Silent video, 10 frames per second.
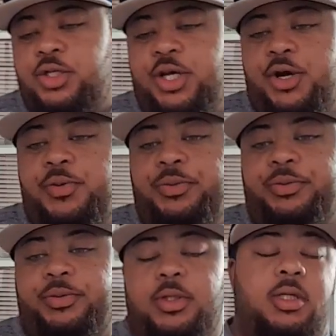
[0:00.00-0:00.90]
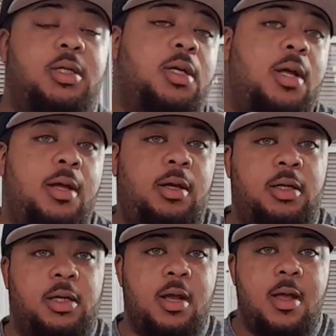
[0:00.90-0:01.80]
So,
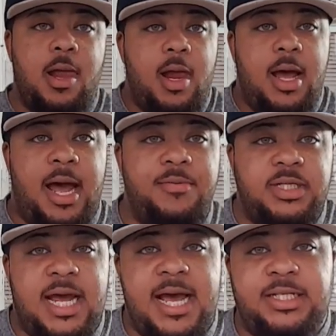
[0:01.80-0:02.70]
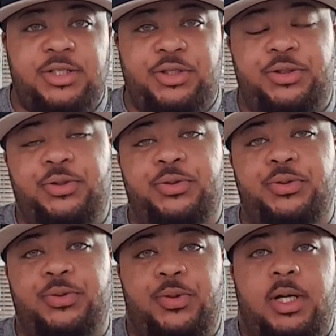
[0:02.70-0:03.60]
I was asked
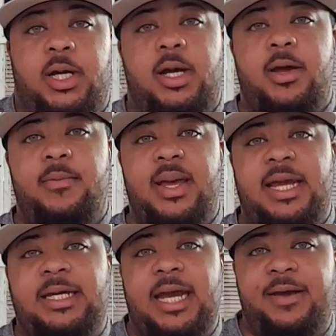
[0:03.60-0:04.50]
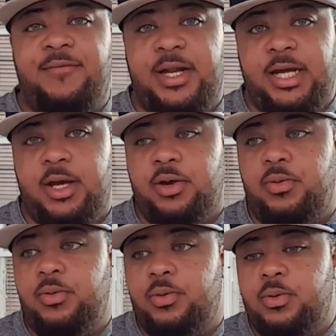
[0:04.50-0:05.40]
to make a
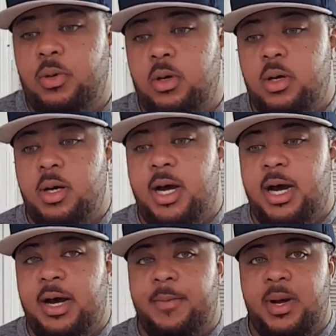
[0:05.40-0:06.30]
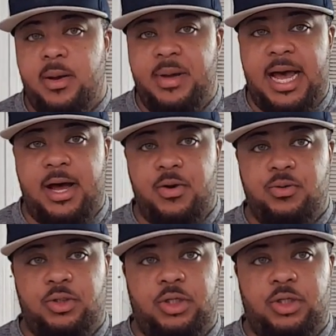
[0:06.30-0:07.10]
video about